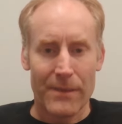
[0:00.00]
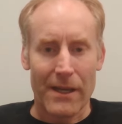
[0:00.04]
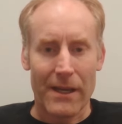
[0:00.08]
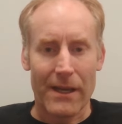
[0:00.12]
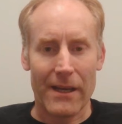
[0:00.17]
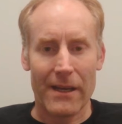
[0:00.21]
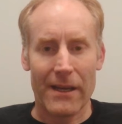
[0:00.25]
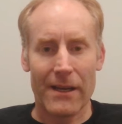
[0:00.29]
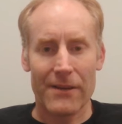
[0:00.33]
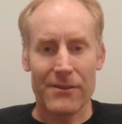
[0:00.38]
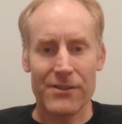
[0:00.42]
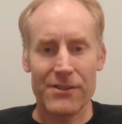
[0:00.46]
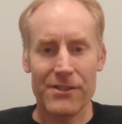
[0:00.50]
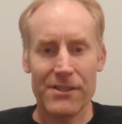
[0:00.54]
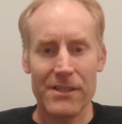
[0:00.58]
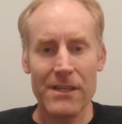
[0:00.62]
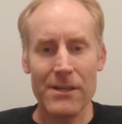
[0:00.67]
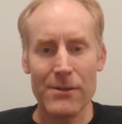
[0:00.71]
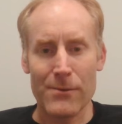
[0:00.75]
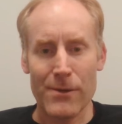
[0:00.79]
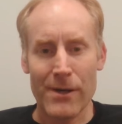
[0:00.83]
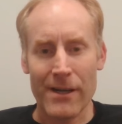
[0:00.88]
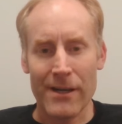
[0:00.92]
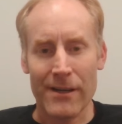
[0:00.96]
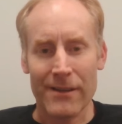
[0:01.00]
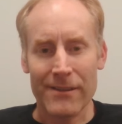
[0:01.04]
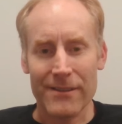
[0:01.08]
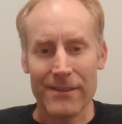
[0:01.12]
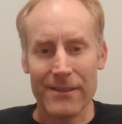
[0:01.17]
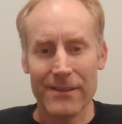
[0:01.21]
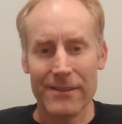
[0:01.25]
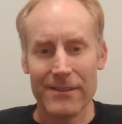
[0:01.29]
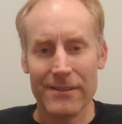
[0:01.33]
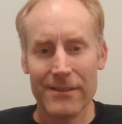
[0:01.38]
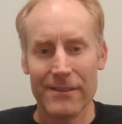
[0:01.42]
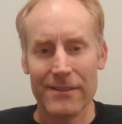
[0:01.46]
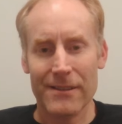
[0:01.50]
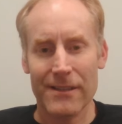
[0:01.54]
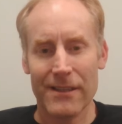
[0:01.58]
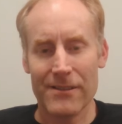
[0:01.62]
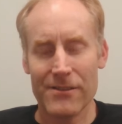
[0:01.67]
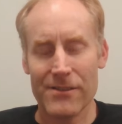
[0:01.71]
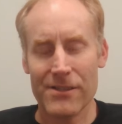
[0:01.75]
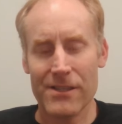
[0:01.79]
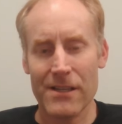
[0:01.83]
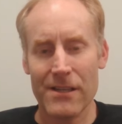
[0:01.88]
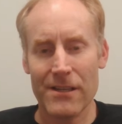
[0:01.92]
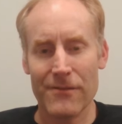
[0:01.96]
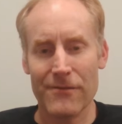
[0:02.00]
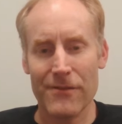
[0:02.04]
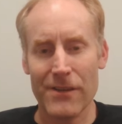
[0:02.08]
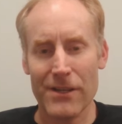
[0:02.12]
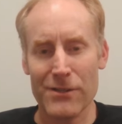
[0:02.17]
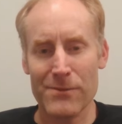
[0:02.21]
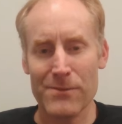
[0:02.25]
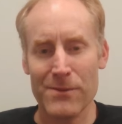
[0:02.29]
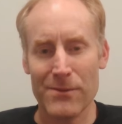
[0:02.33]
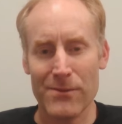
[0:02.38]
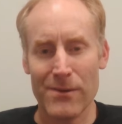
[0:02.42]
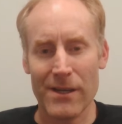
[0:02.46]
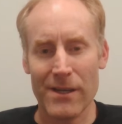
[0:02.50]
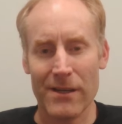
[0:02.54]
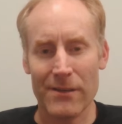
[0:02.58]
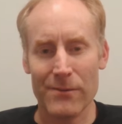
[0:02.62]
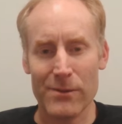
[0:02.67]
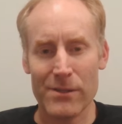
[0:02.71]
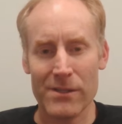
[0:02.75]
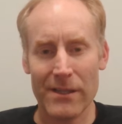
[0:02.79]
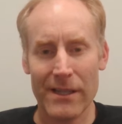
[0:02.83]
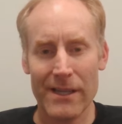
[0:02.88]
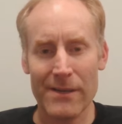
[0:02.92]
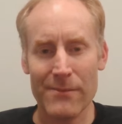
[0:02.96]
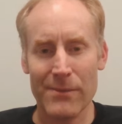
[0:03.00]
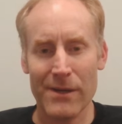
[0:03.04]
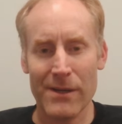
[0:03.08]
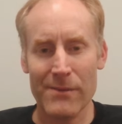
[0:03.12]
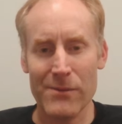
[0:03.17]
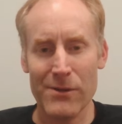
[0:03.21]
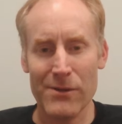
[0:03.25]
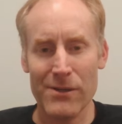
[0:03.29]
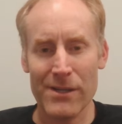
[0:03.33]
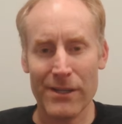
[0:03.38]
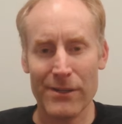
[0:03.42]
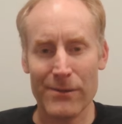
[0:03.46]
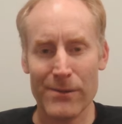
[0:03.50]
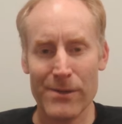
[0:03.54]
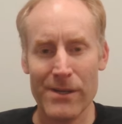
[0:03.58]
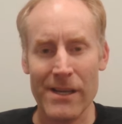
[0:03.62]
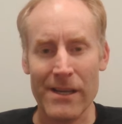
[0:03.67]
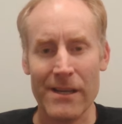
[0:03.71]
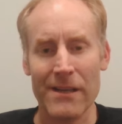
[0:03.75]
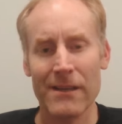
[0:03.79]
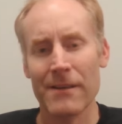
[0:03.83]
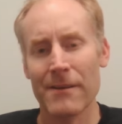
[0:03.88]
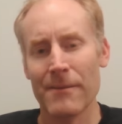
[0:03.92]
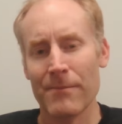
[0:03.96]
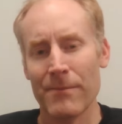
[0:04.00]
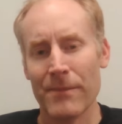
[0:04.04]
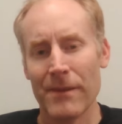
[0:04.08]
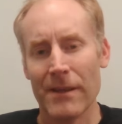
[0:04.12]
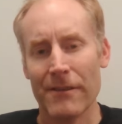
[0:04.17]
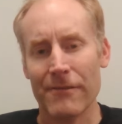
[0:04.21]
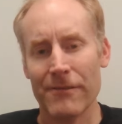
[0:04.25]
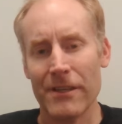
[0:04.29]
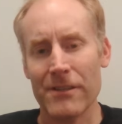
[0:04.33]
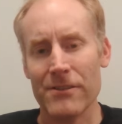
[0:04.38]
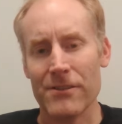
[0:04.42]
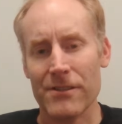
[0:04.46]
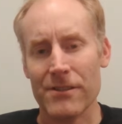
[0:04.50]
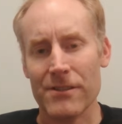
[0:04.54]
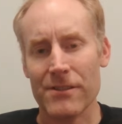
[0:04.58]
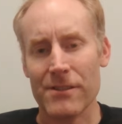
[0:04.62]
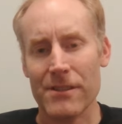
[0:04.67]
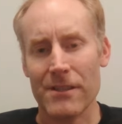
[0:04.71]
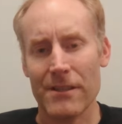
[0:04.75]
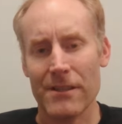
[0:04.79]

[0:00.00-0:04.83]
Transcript: and our seed round, our seed investment round was led by Munich Re Ventures.